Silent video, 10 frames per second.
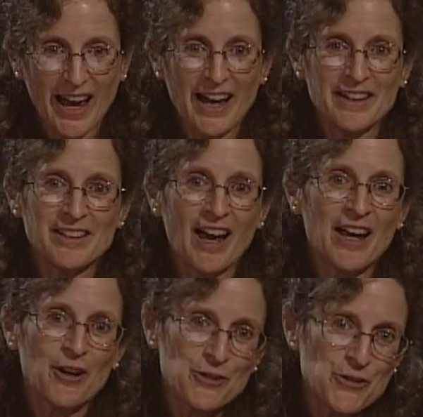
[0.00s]
And
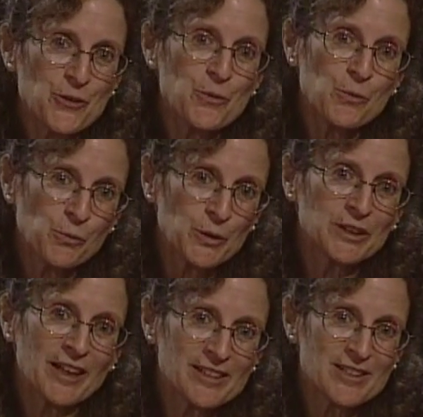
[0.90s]
I also would
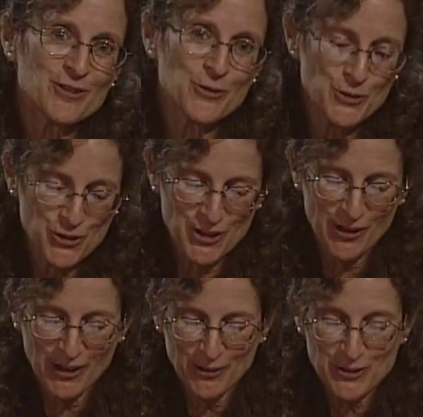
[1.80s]
like to do a
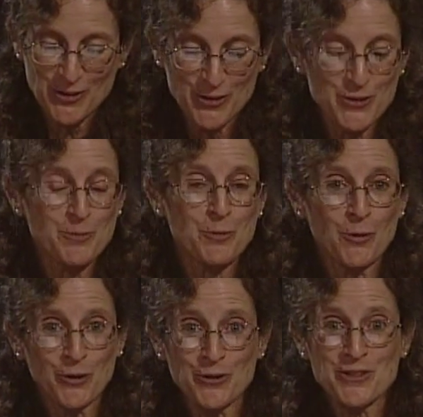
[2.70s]
shout out to the
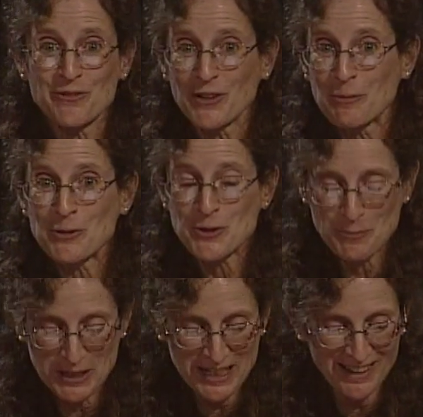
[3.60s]
supporters of Amherst
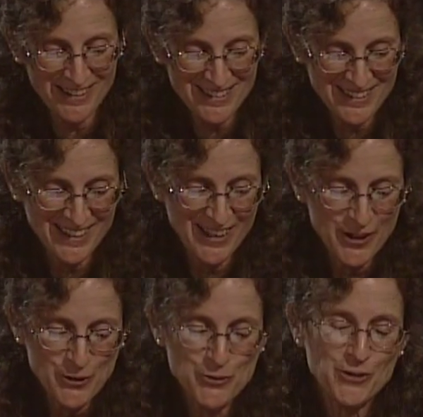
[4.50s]
Media,
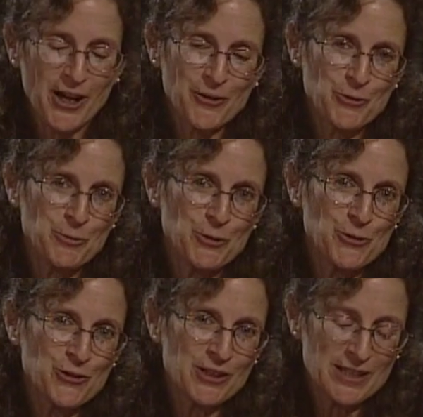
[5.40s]
whose
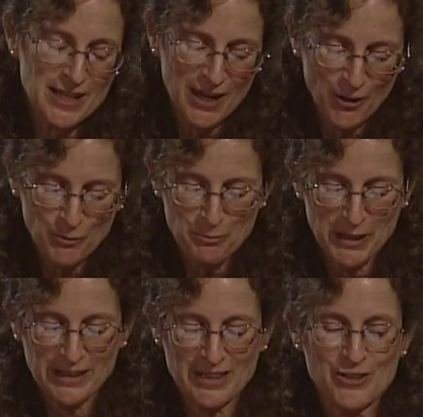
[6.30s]
contributions help
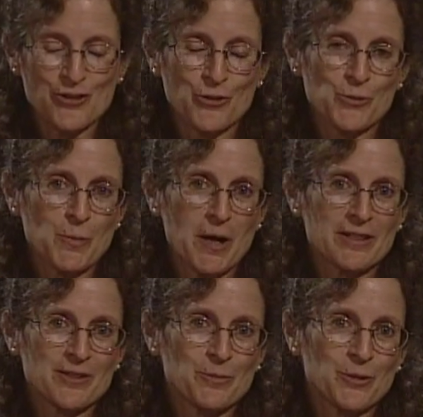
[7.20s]
make these shows
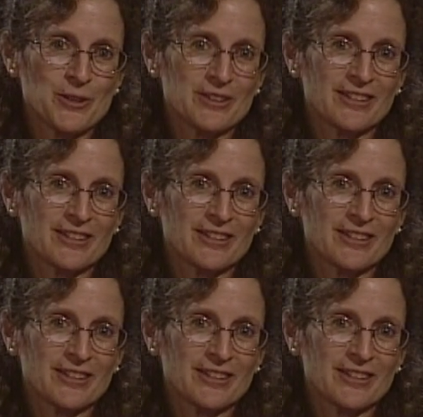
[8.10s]
possible.